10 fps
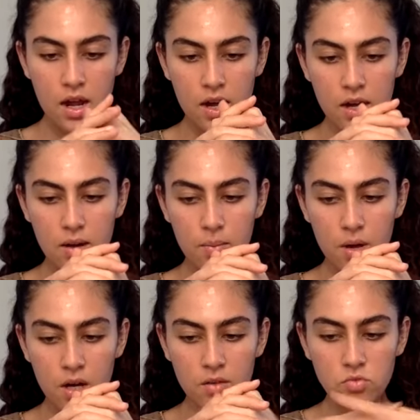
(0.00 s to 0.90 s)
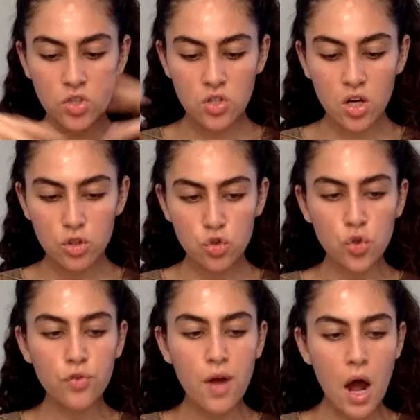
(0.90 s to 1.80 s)
does not
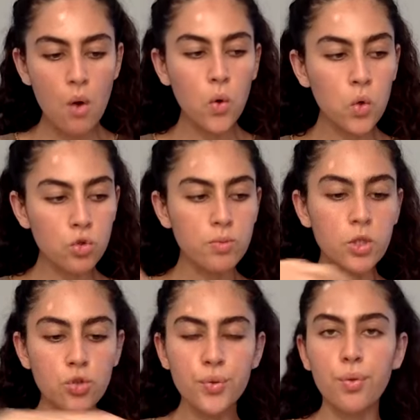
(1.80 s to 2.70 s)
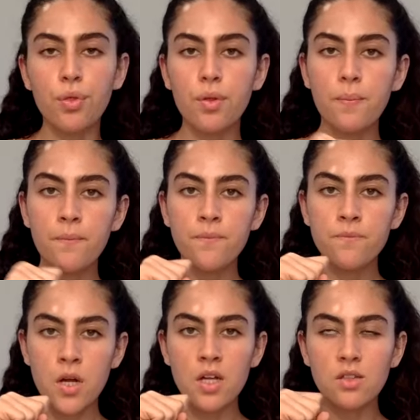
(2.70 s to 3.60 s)
serve our ultimate truth, right?